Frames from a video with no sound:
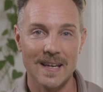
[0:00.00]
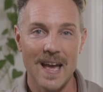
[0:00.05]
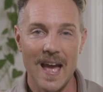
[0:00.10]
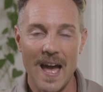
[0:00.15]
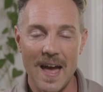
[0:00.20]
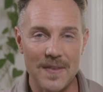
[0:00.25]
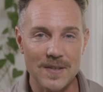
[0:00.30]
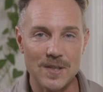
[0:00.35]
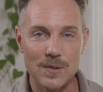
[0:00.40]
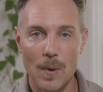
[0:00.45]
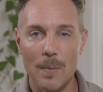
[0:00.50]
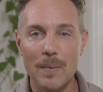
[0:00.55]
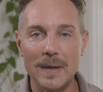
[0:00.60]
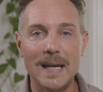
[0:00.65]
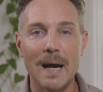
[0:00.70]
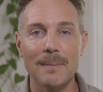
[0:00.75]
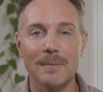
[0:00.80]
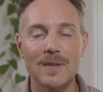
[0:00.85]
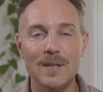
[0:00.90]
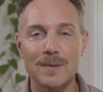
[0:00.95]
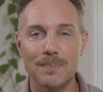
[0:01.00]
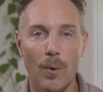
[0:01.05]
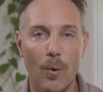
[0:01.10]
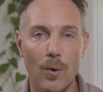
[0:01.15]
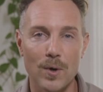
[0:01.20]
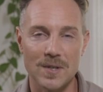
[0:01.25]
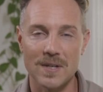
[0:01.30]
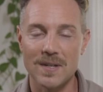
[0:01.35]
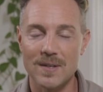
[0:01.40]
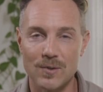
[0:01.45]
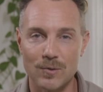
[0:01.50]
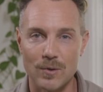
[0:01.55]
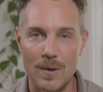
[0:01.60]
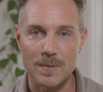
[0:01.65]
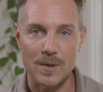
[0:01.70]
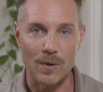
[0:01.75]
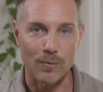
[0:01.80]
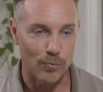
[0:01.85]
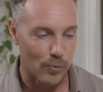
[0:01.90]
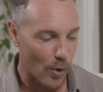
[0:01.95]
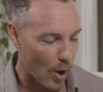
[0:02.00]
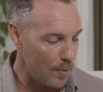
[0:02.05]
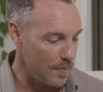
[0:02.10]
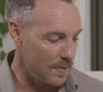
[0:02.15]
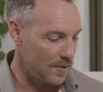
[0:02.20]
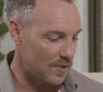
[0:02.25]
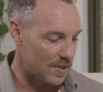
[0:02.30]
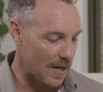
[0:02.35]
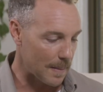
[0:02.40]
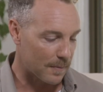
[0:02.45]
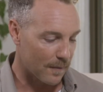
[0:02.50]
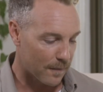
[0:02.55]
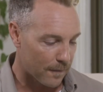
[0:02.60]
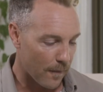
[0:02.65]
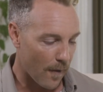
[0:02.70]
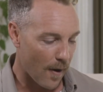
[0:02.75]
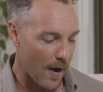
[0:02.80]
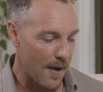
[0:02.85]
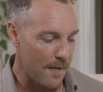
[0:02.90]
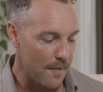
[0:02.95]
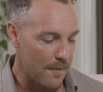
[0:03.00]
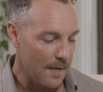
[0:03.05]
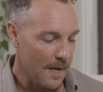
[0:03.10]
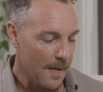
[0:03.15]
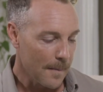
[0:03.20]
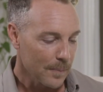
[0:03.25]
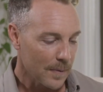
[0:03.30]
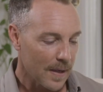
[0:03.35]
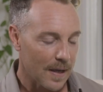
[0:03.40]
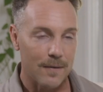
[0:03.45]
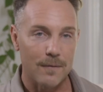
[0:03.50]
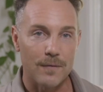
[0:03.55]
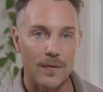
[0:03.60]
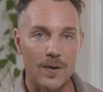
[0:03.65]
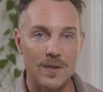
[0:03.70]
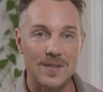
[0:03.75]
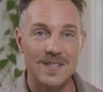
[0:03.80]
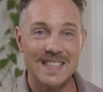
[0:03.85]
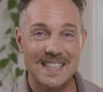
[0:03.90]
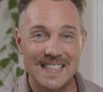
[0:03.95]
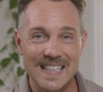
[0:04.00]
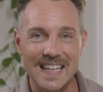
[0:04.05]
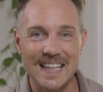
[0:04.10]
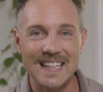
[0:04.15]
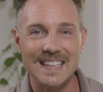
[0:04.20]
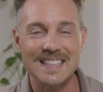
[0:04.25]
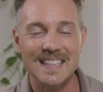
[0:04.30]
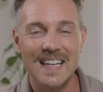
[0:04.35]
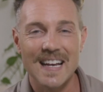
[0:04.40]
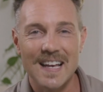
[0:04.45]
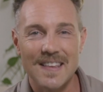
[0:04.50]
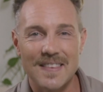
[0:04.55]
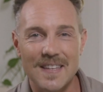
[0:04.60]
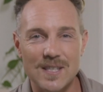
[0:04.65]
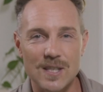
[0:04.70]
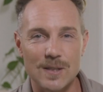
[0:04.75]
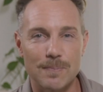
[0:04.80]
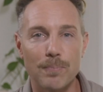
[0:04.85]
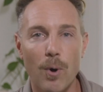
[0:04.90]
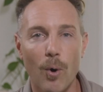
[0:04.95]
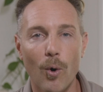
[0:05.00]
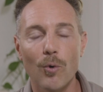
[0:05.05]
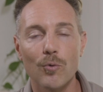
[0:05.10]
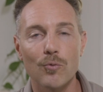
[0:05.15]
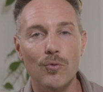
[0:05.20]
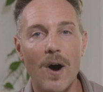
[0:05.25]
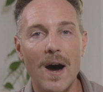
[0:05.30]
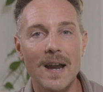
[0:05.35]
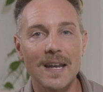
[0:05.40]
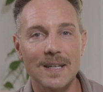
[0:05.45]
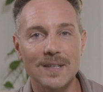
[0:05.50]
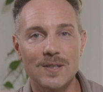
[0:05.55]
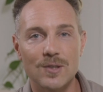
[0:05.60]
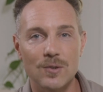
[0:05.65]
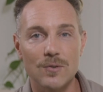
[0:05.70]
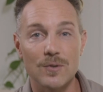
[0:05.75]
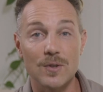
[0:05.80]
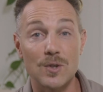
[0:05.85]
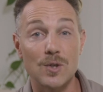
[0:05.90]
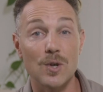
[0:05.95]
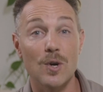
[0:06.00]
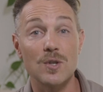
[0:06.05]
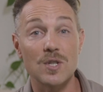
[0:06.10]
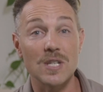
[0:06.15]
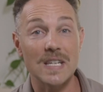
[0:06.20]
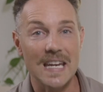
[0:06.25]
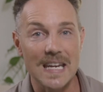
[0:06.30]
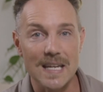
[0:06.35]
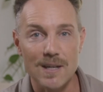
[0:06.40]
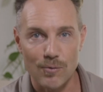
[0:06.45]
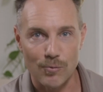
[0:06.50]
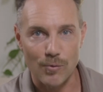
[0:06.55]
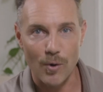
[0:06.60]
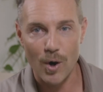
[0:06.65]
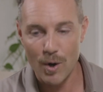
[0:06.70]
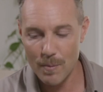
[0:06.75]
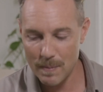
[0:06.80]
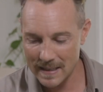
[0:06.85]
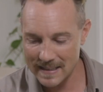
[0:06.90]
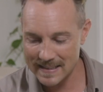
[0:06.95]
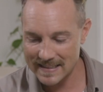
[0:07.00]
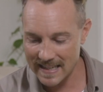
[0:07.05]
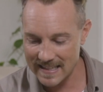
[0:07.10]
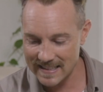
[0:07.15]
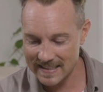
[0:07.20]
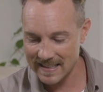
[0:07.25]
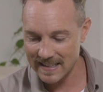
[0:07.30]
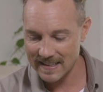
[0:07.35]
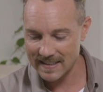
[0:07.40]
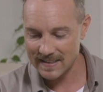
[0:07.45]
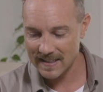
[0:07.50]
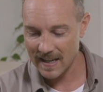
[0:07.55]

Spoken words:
And this is where we come to this portion in Scripture, Romans chapter 5 and verse 6. This is Paul writing to the church in Rome, and he says this,